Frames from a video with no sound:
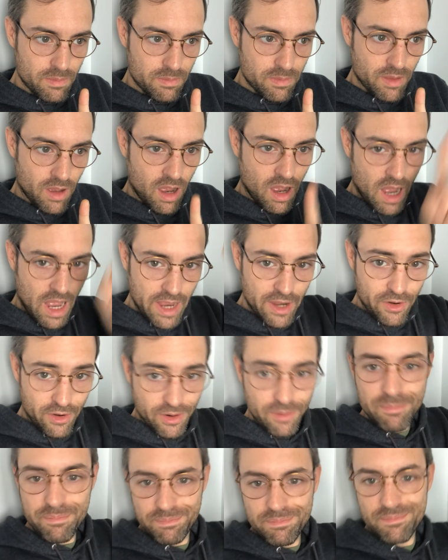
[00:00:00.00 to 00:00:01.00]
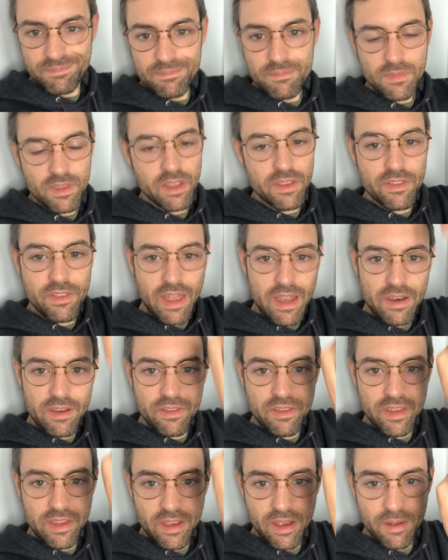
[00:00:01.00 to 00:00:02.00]
higher than
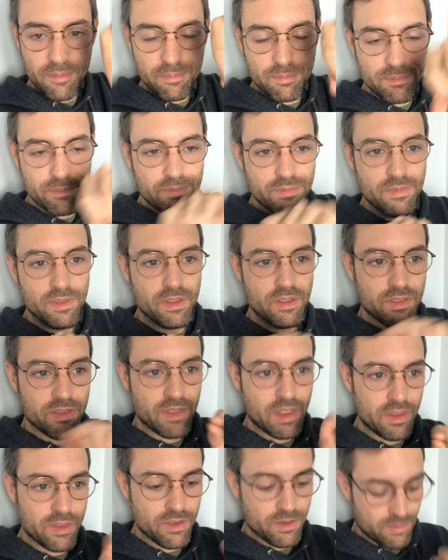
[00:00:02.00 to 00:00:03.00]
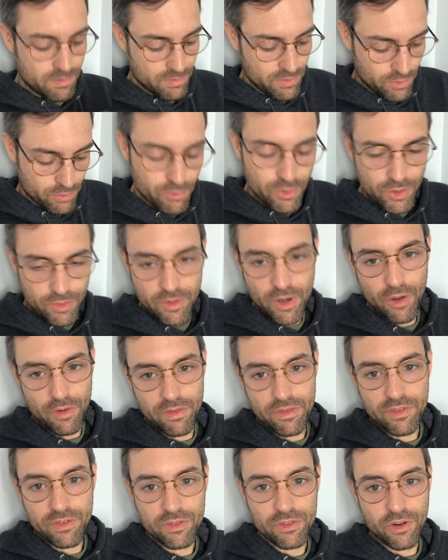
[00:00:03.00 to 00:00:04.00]
the root note
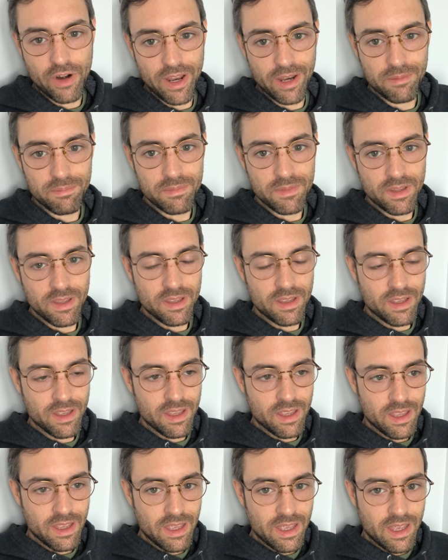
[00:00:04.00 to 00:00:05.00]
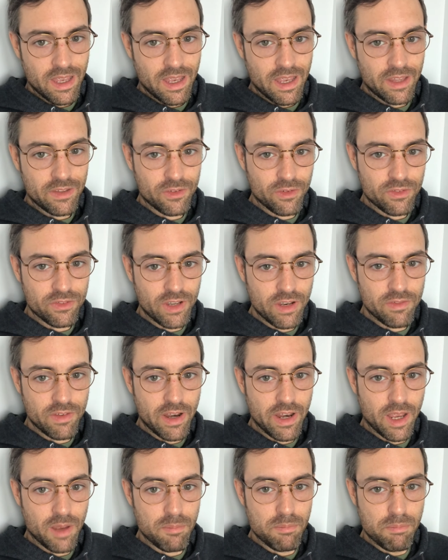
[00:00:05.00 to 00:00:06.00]
of the string. And so instead of
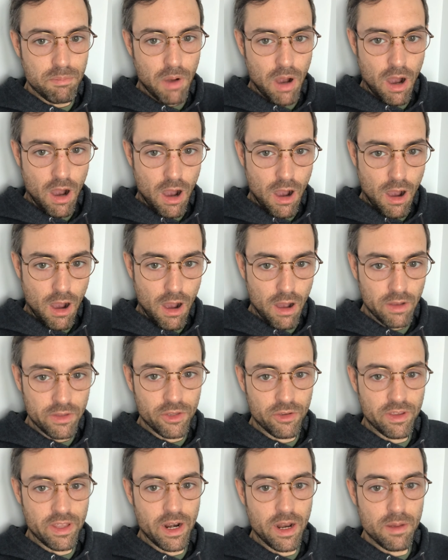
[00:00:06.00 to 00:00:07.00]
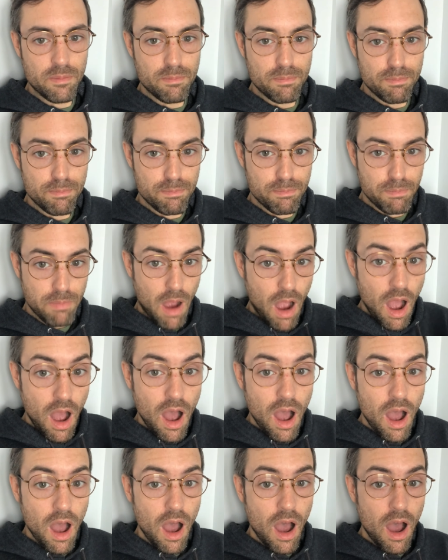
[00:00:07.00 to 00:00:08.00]
getting a ba, you'll get a
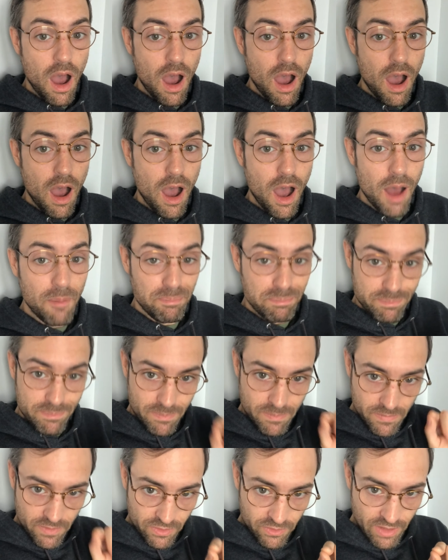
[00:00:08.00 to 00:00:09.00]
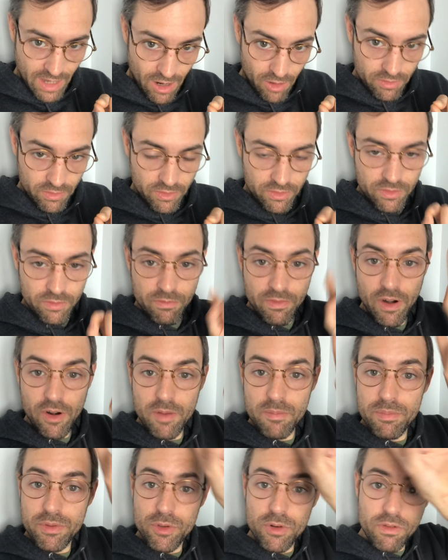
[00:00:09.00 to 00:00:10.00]
ba sound. This very
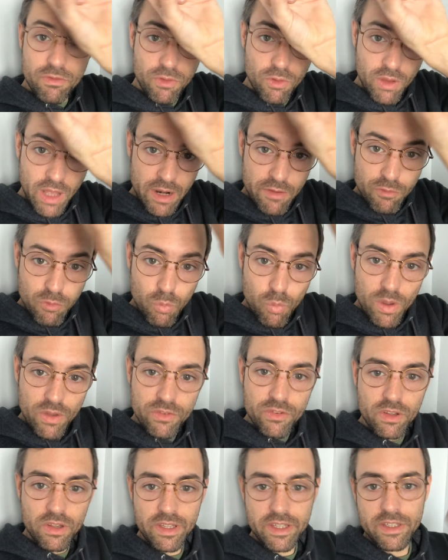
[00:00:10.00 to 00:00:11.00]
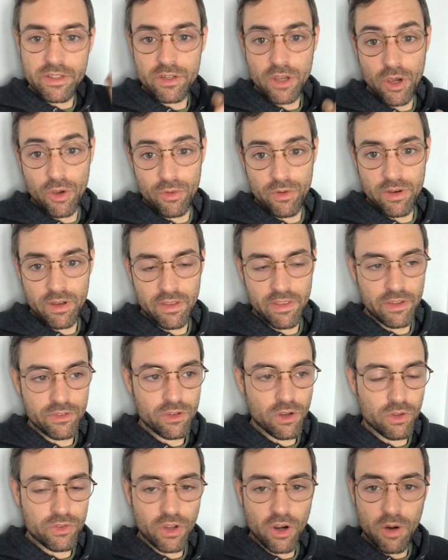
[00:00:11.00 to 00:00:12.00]
beautiful kind of whistly tone, and that's
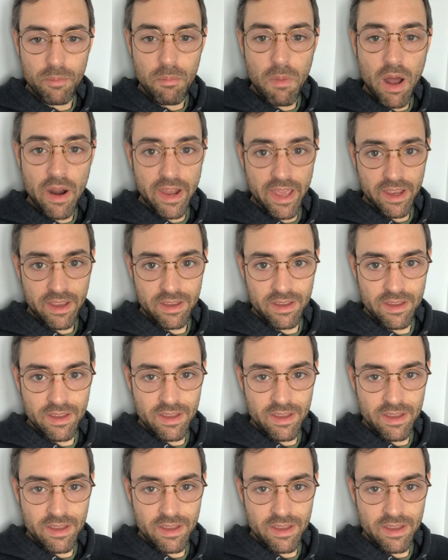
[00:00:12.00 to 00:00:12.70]
called a harmonic.